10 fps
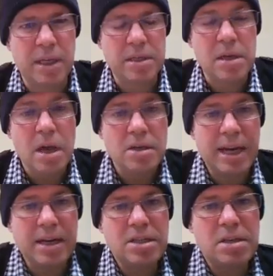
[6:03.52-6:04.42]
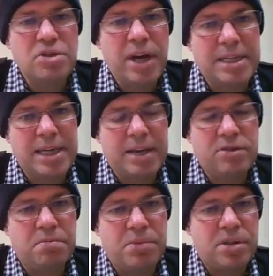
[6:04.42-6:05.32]
this? So I'm going to subtract
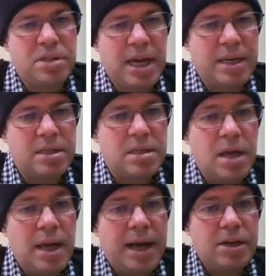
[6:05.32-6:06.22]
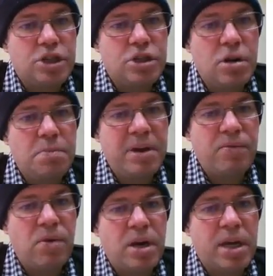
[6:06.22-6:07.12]
x from both sides. I'll show a bit
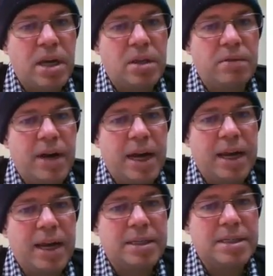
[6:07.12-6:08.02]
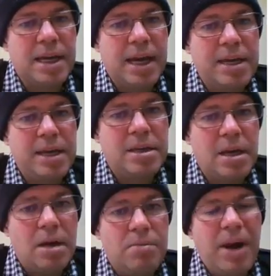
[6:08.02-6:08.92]
of working on the right-hand side,
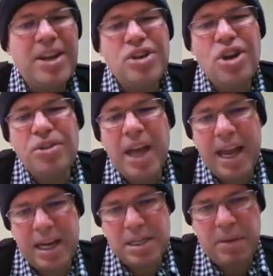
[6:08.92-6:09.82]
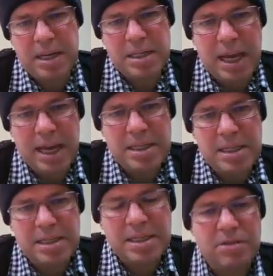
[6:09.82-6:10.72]
but I know that x minus x
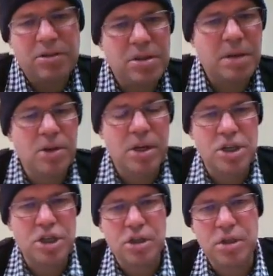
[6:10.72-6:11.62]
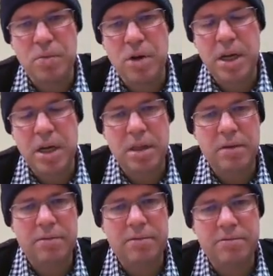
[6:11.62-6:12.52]
is 0, so I'm not going to show the working on
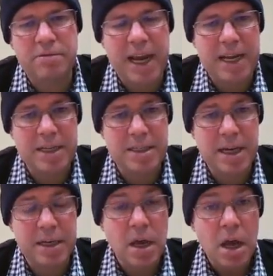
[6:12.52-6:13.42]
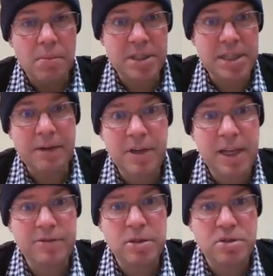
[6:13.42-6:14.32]
the right-hand side. But
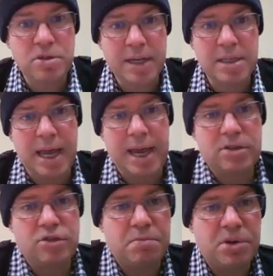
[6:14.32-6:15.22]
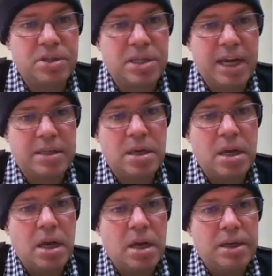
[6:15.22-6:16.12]
definitely I've subtracted x from both sides.
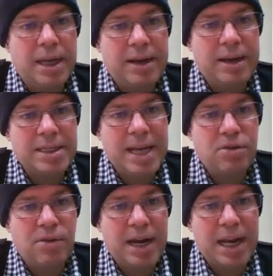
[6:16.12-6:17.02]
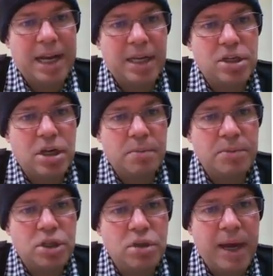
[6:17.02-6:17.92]
Now let's gather our like
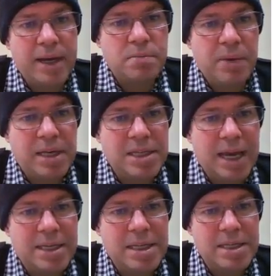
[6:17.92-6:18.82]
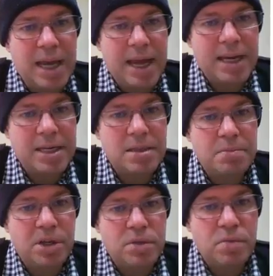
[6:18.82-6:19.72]
terms. 2x minus x is an x,
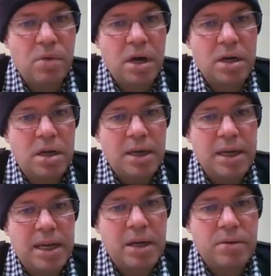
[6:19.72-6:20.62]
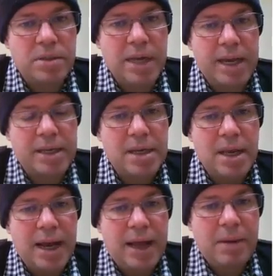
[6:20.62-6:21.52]
plus 1 equals 8.
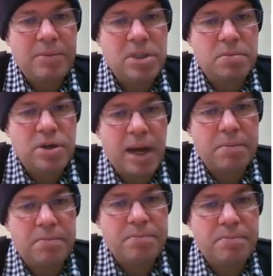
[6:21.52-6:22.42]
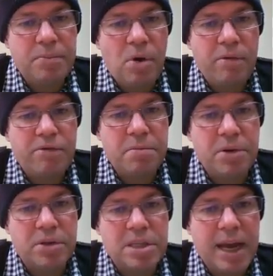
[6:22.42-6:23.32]
And then we subtract 1 from
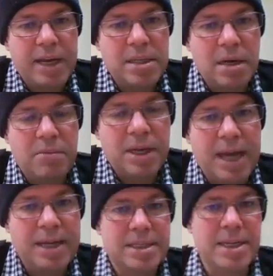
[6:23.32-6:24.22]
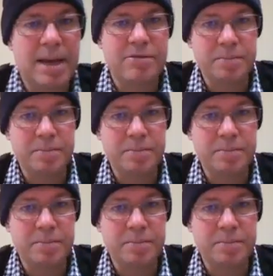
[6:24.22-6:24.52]
both sides and we get a 7.